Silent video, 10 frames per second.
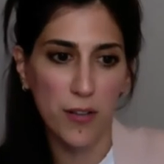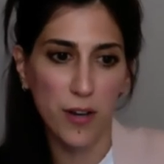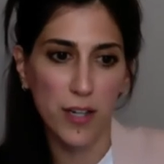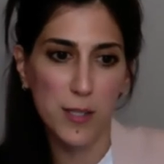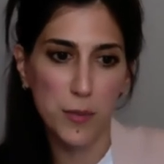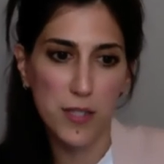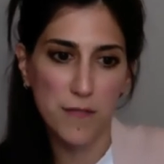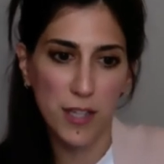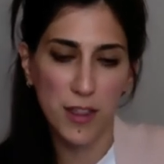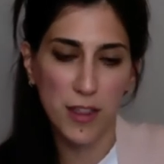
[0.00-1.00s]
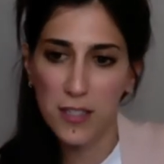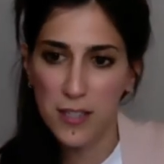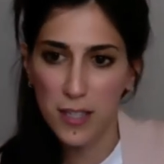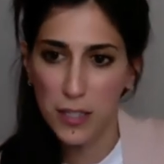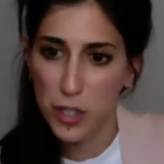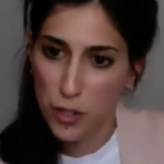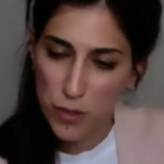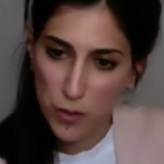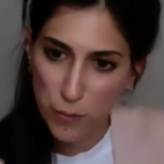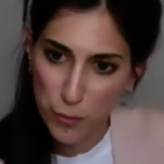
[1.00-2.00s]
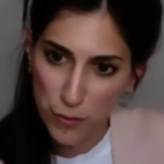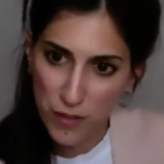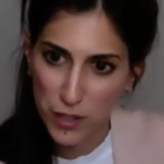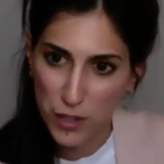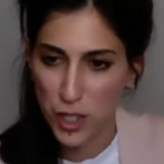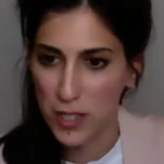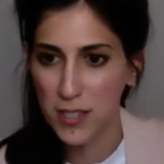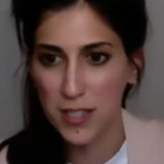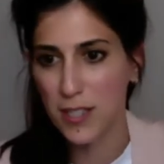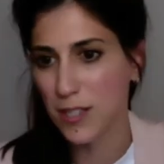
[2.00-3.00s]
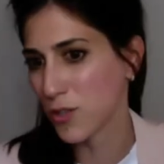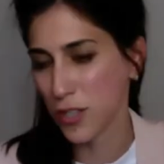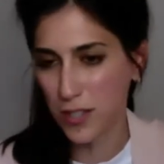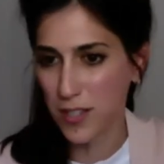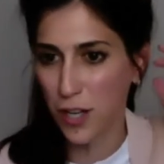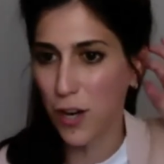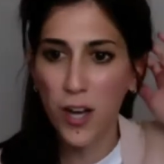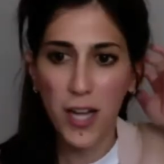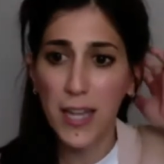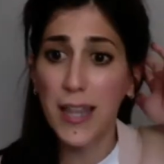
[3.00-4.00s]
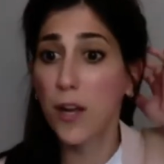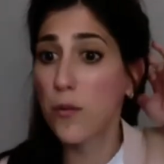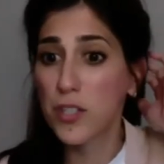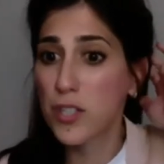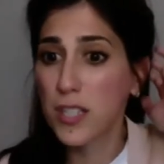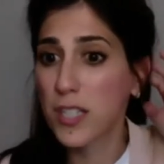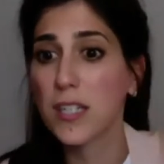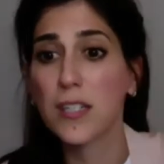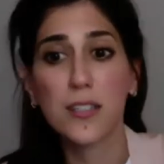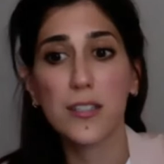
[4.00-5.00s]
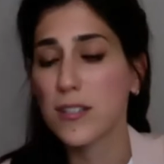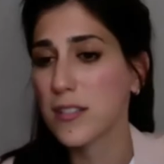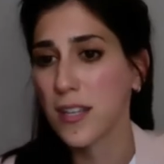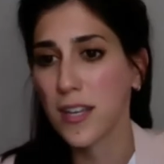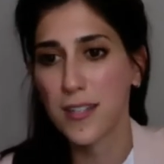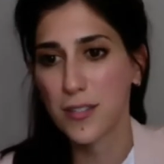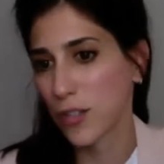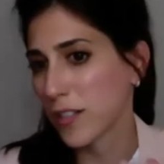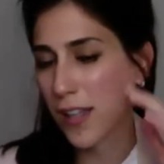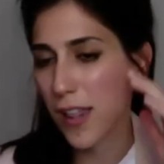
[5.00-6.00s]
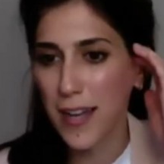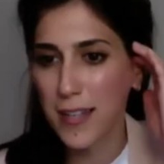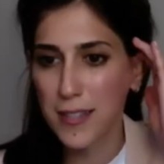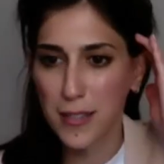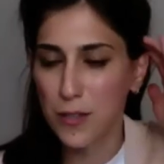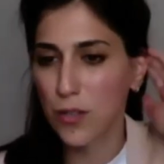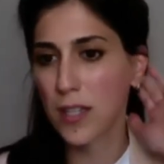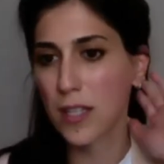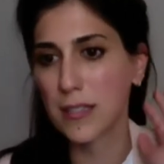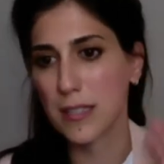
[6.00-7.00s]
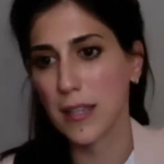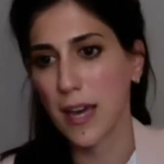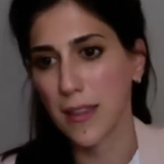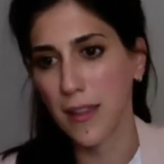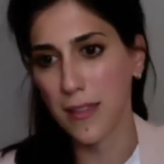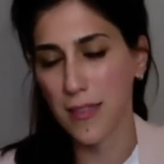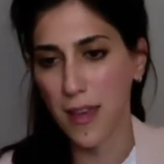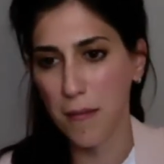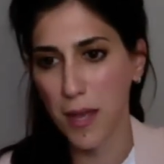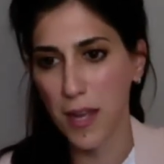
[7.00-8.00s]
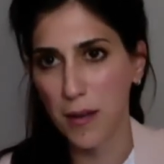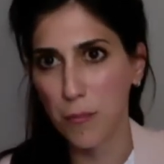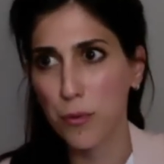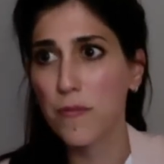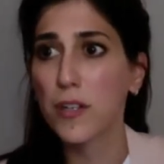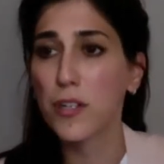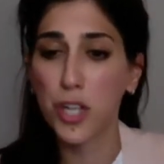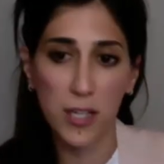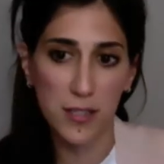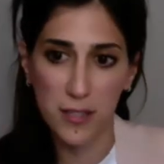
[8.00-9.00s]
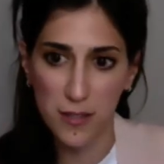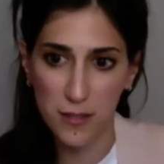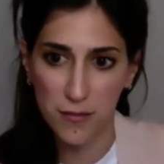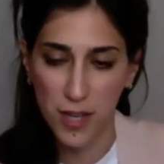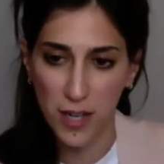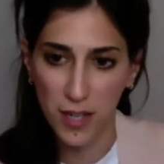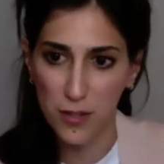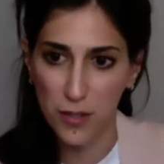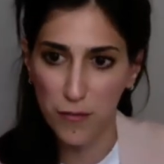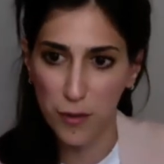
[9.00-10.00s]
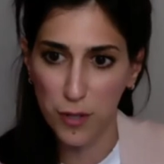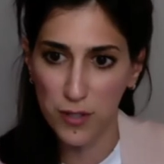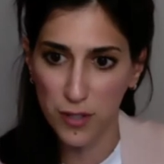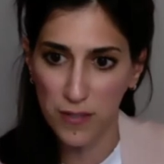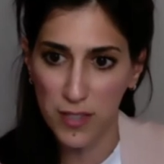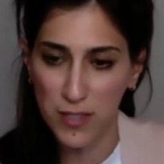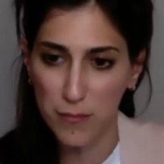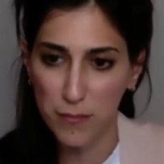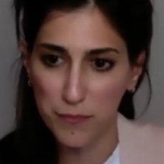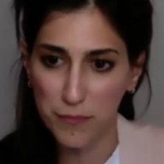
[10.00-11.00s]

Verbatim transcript: are there any specific things they can do to improve their chances just you know language skills certain classes or things like that that they may improve their chances of getting into the foreign service